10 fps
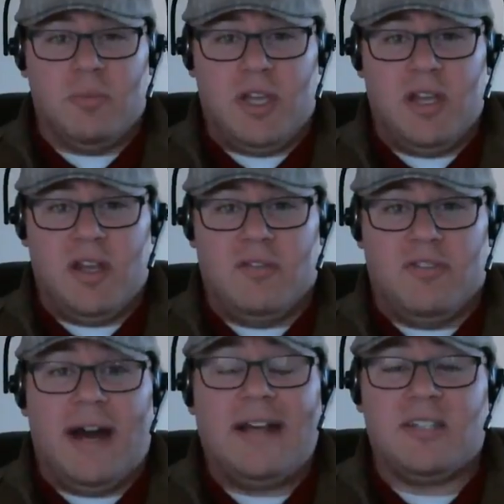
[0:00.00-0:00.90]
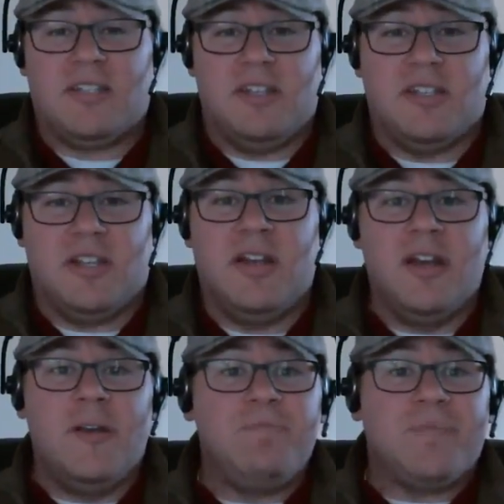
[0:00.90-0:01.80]
at the beginning of last
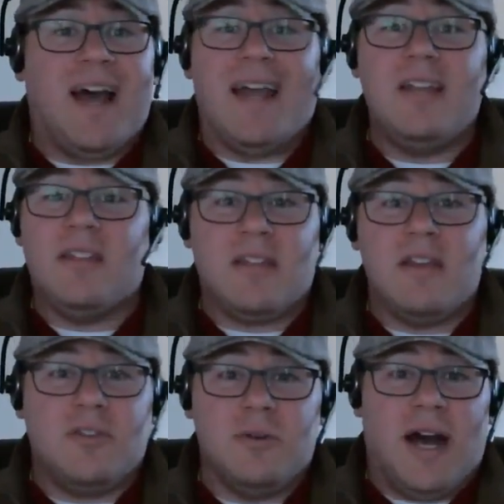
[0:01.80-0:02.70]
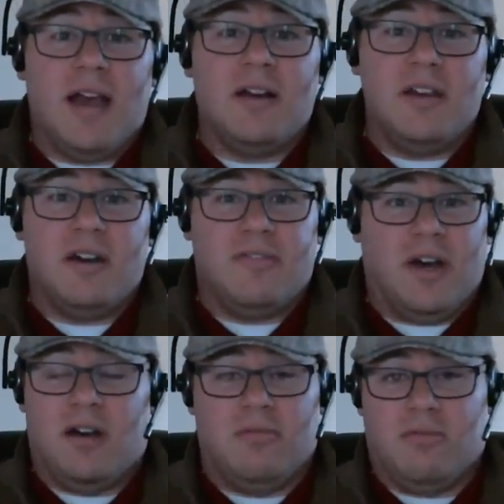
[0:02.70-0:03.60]
season, I didn't think too highly of.
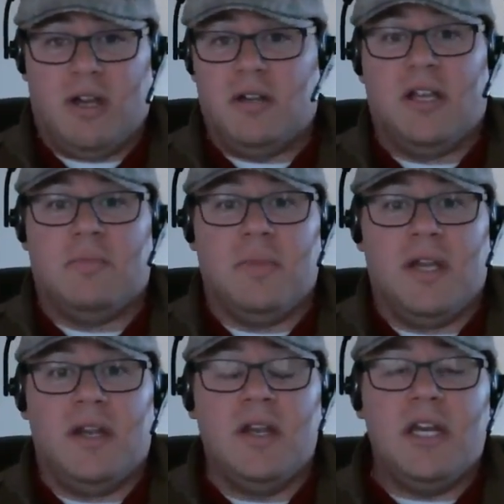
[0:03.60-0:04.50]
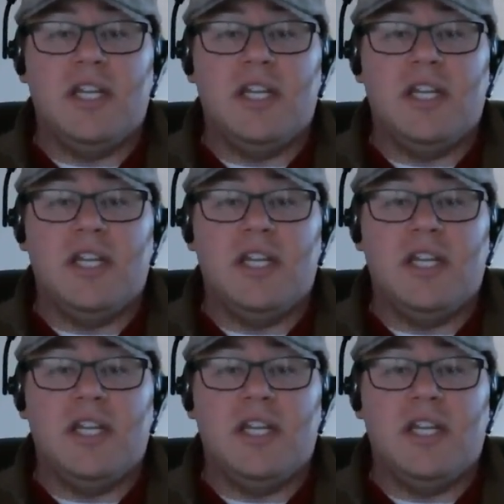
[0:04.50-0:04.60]
I'll readily admit it.